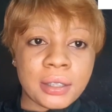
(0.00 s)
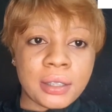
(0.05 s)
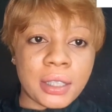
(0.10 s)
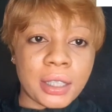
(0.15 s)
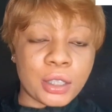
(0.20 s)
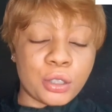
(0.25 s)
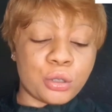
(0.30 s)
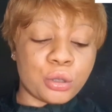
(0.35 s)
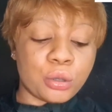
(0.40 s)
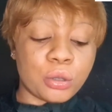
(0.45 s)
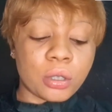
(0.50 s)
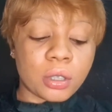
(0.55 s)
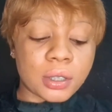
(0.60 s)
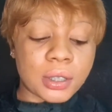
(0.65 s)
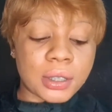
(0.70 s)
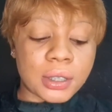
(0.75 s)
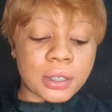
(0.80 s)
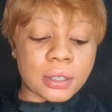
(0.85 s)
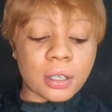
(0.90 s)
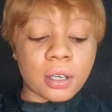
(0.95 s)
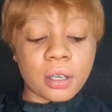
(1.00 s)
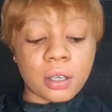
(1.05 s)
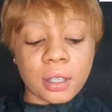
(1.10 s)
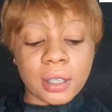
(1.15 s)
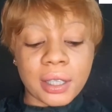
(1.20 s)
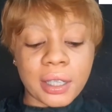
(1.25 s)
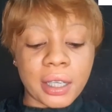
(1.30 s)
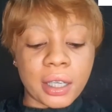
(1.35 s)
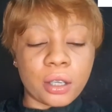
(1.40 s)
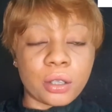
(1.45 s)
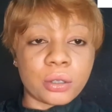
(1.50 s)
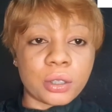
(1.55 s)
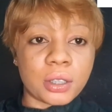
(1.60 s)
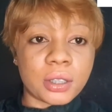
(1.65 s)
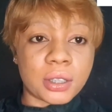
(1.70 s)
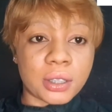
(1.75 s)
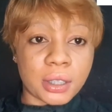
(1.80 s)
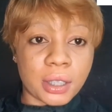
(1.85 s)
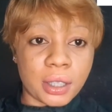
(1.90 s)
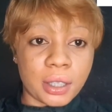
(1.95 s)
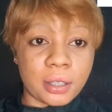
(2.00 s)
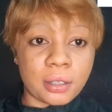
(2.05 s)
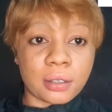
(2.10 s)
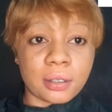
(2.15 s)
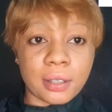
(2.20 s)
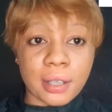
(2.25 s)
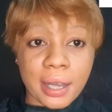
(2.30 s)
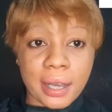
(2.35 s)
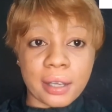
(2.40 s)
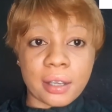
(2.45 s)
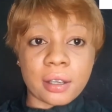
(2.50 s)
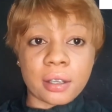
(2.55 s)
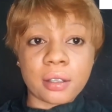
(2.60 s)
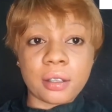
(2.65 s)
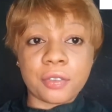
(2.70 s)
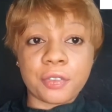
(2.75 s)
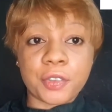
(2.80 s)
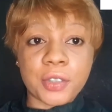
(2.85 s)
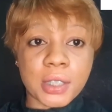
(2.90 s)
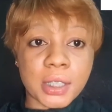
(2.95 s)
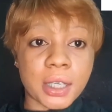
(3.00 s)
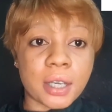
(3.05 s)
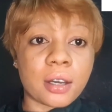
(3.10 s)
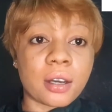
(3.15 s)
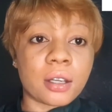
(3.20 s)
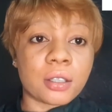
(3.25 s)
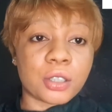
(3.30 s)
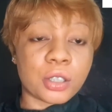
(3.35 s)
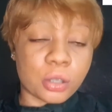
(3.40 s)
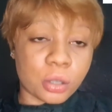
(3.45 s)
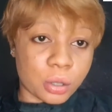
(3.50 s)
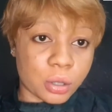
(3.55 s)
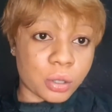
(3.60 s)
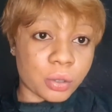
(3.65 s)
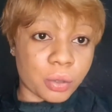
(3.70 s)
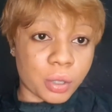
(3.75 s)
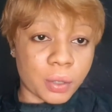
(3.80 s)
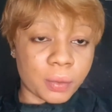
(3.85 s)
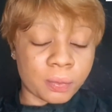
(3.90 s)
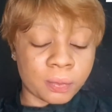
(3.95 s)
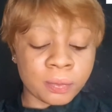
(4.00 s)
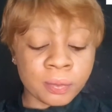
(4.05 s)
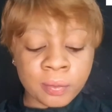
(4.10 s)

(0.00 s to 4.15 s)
They do not lay on the skin like the physical sunscreen.